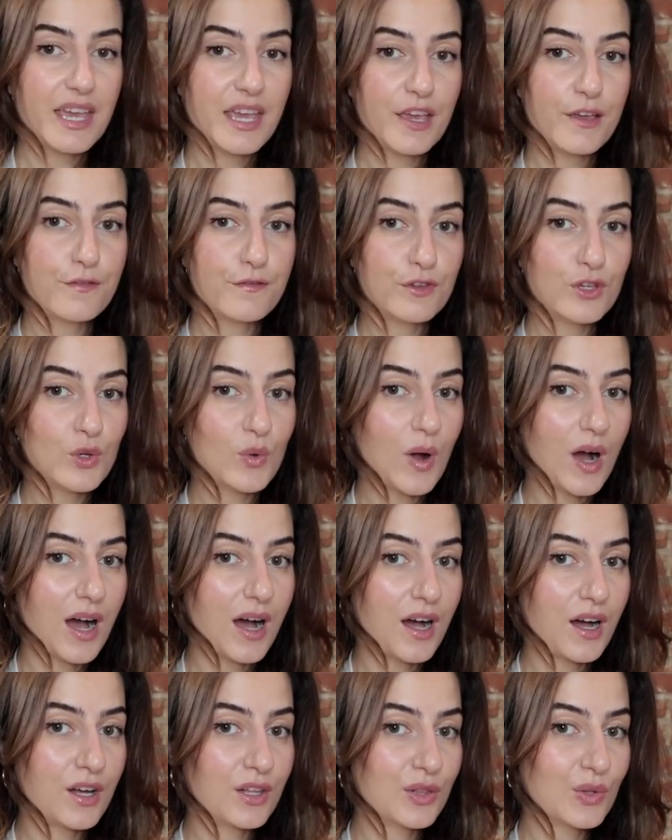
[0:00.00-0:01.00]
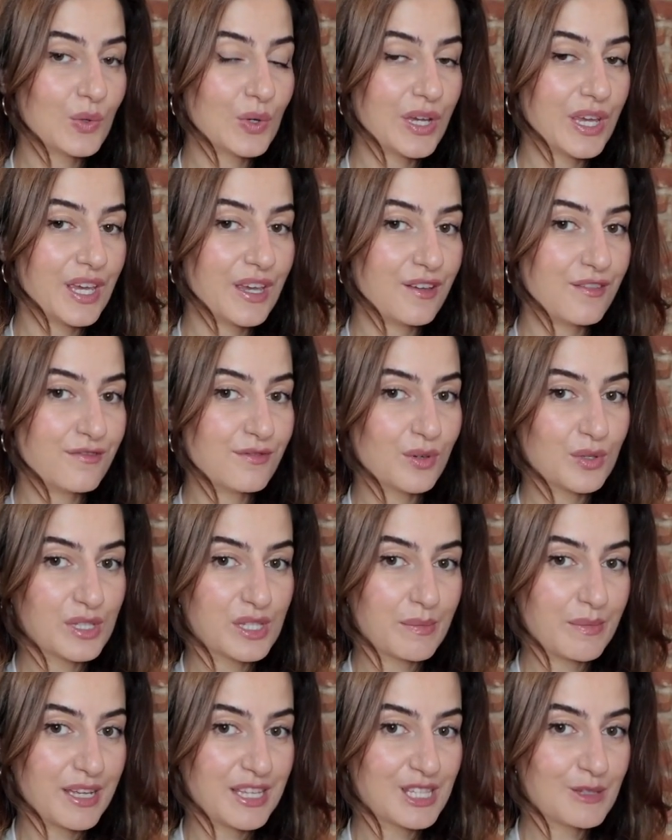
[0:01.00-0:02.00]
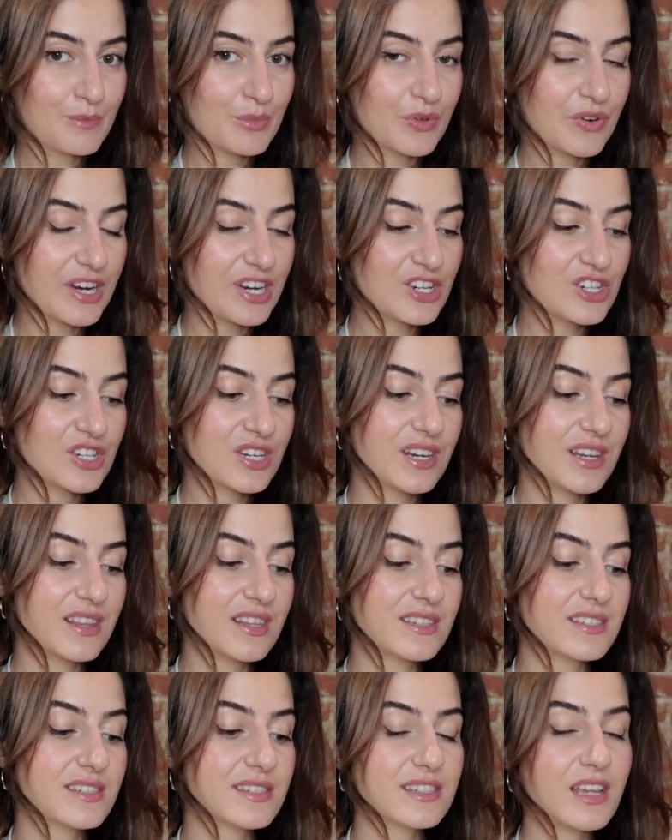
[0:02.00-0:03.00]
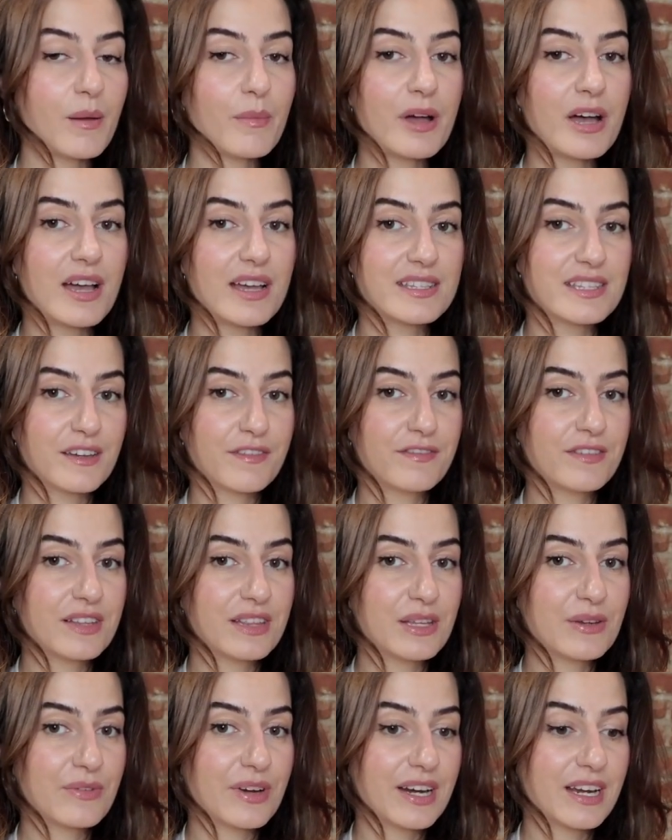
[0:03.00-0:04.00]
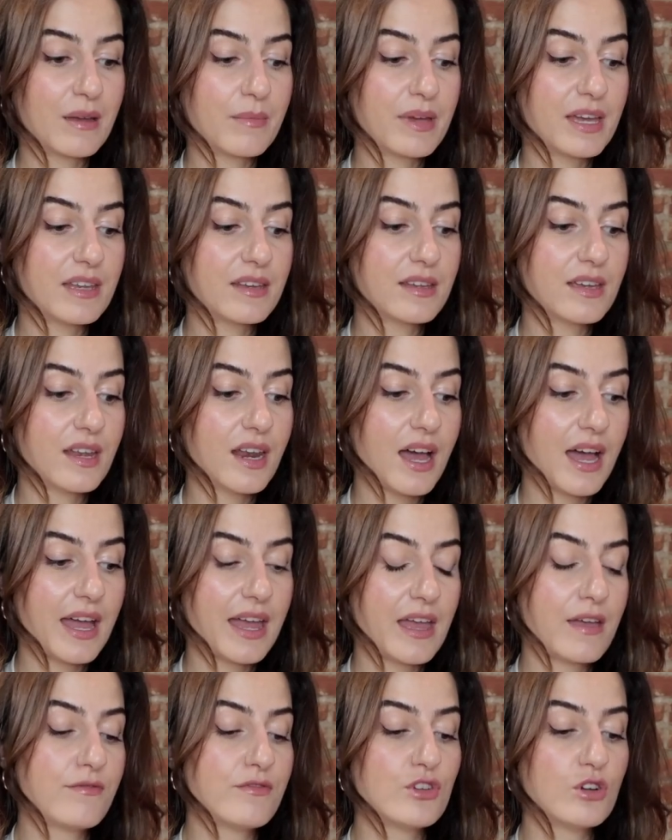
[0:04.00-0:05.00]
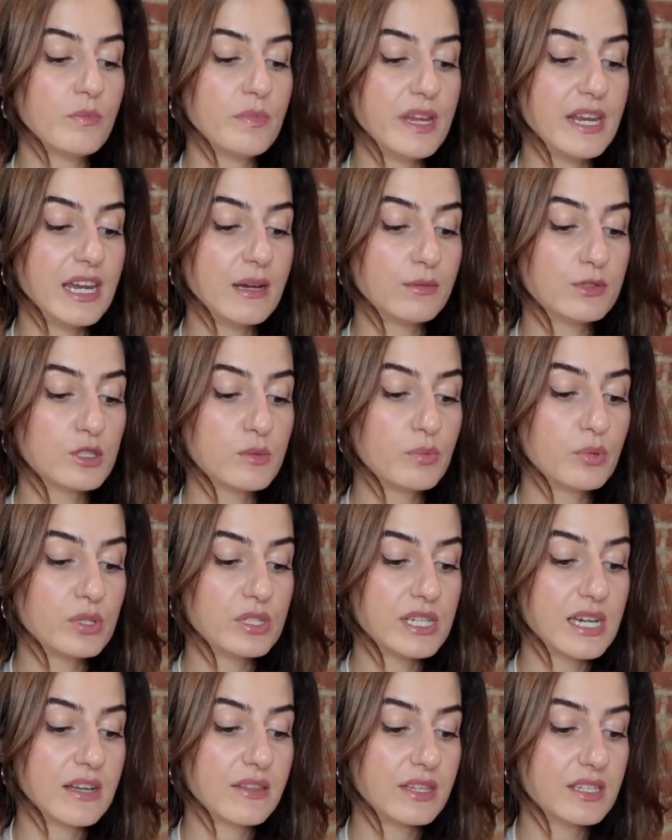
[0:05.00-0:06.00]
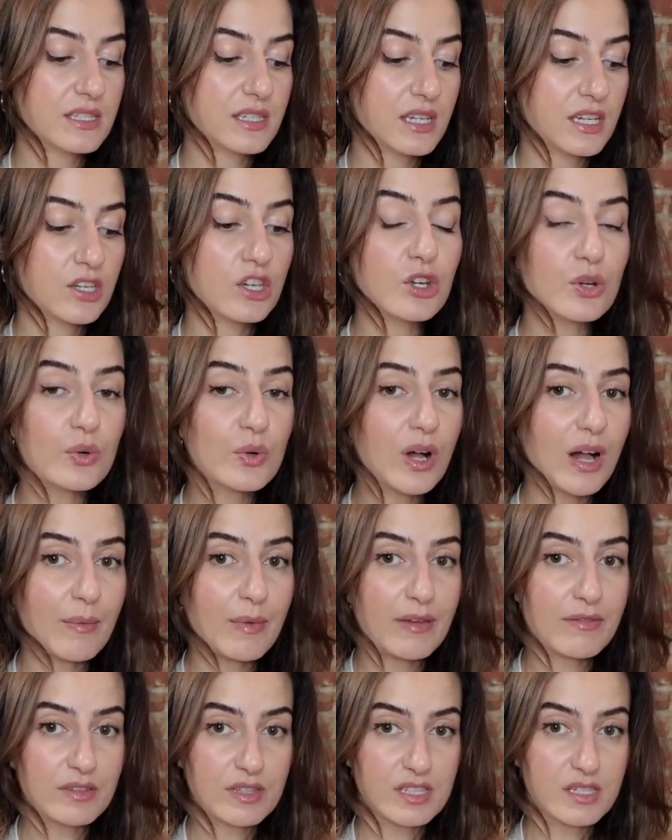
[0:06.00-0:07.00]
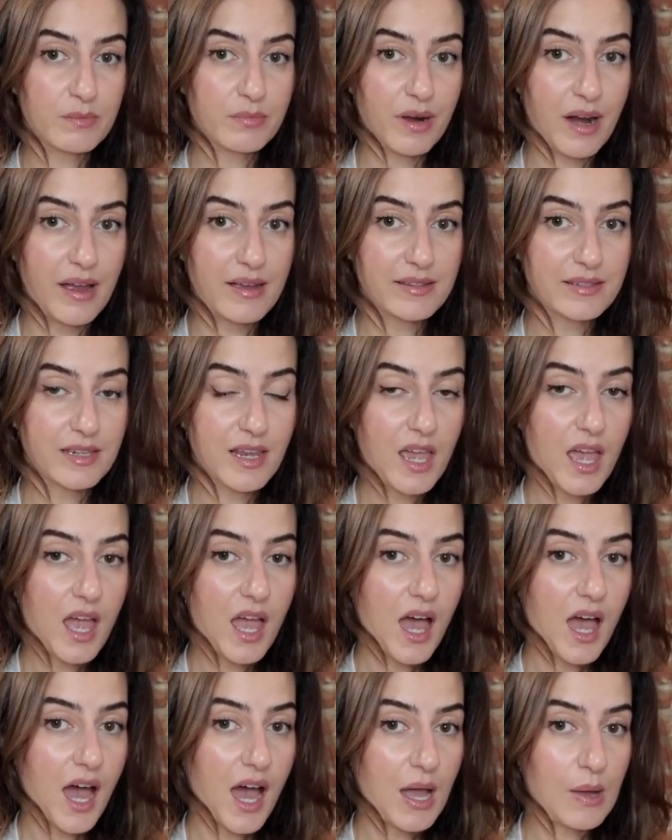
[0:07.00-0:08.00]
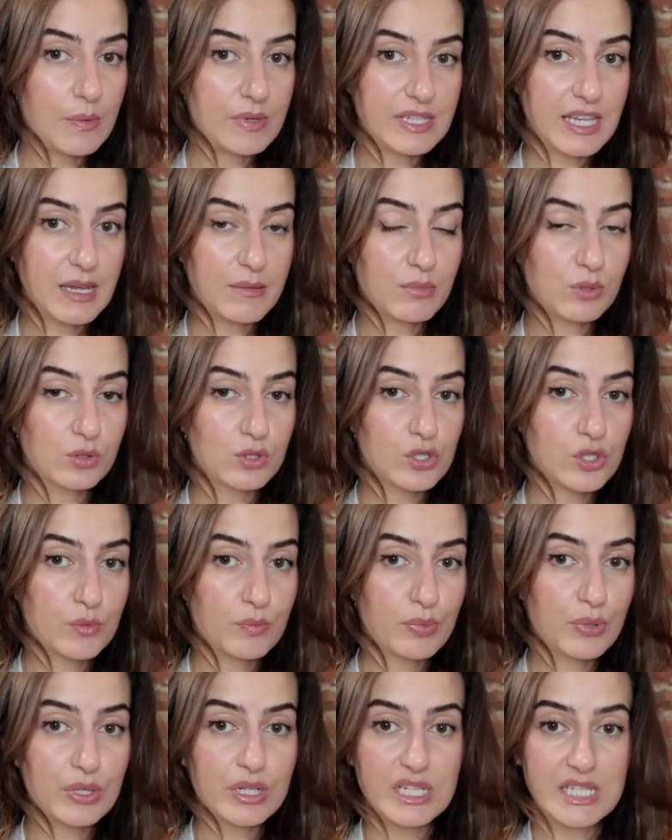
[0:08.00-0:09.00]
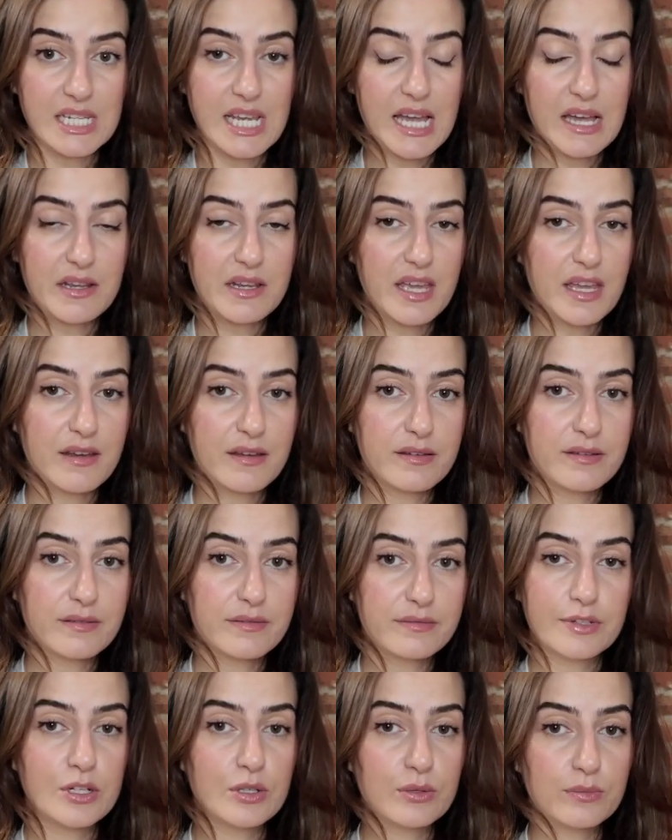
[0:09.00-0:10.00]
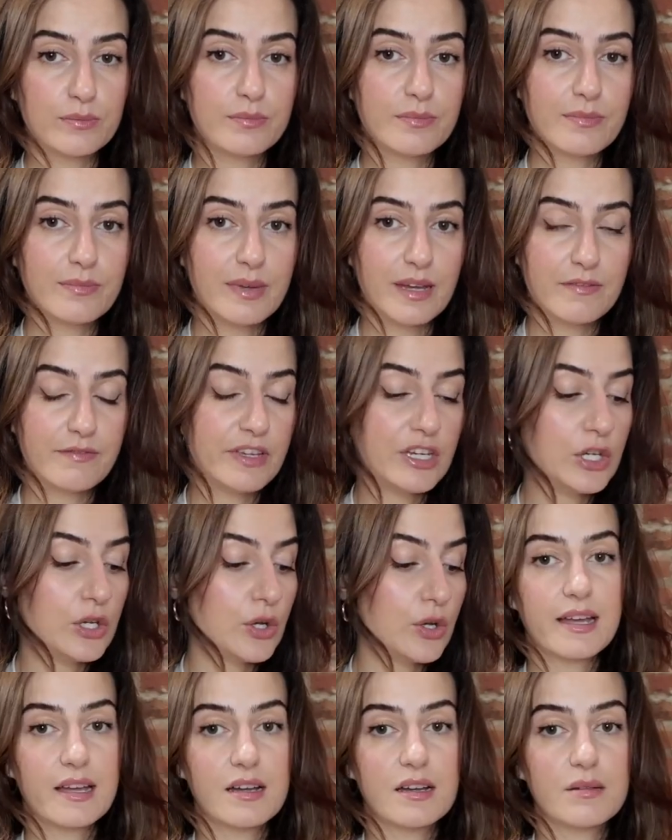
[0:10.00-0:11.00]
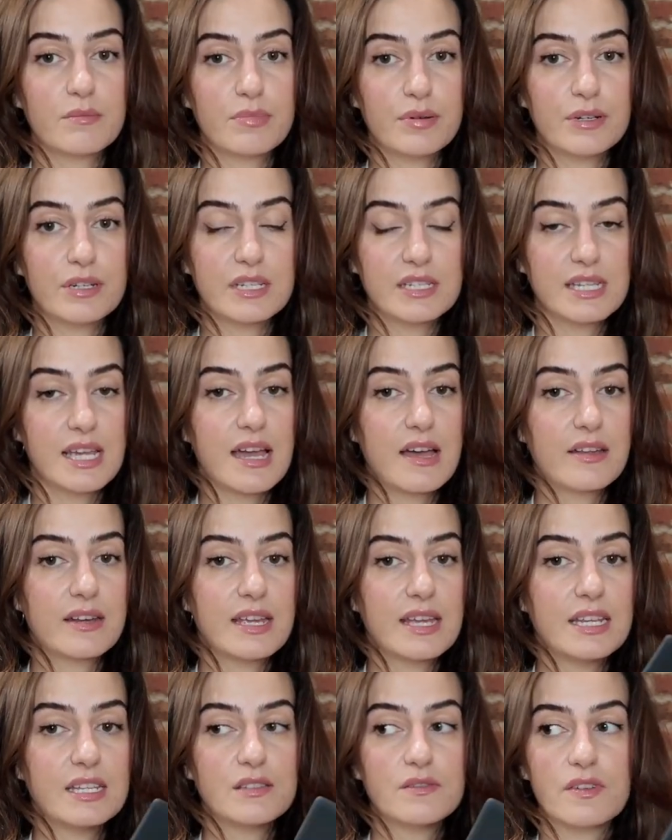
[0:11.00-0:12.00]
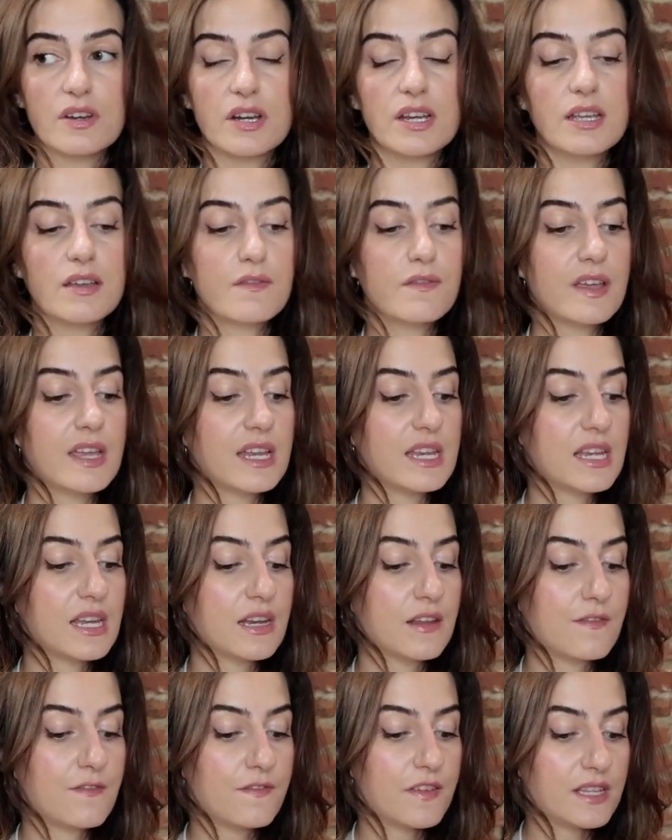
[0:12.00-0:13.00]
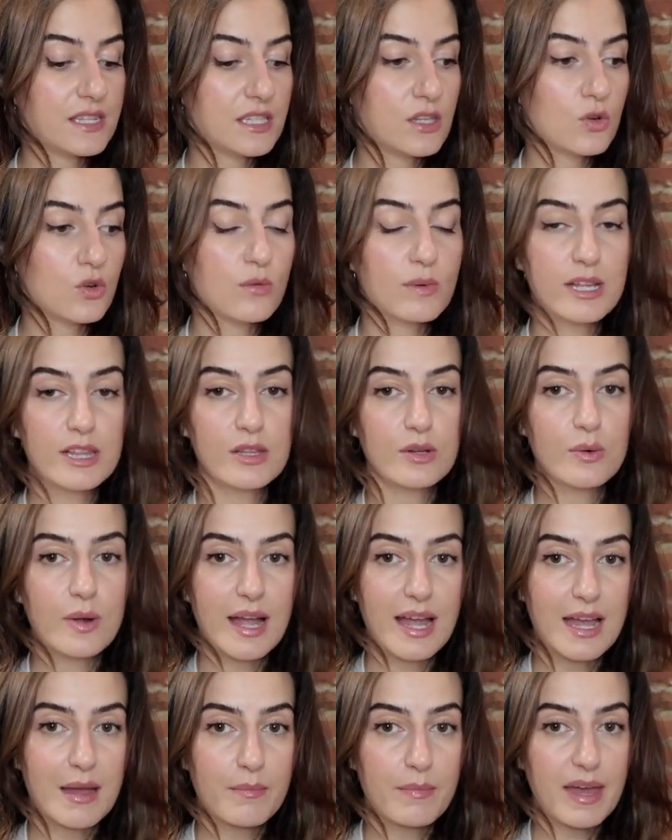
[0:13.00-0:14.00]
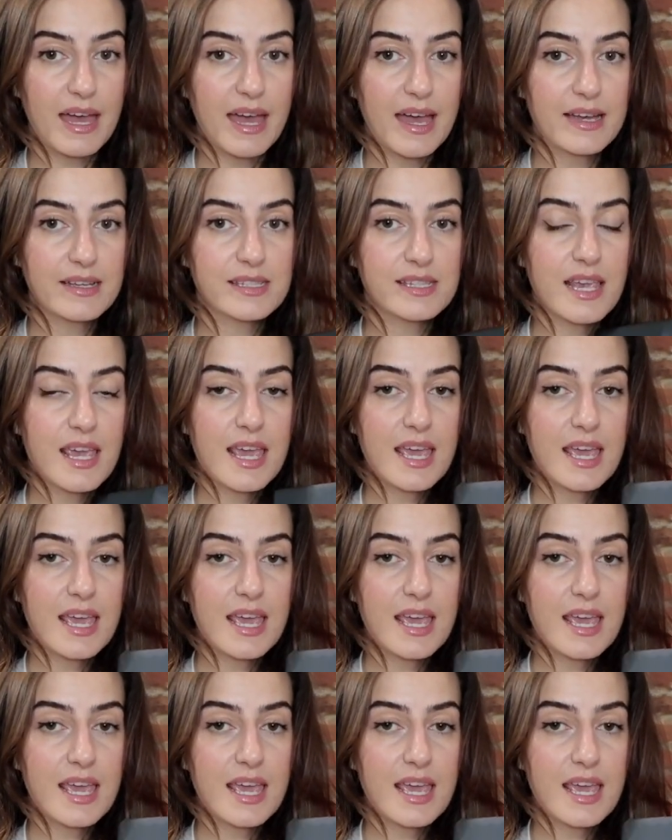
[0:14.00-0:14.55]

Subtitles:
If you are looking for some inspiration this summer, I definitely recommend it. I have not been able to put down this Kindle. I'm even surprised I was able to put it down and film a video. Can't put it down. It is very convenient. It fits in all my little handbags.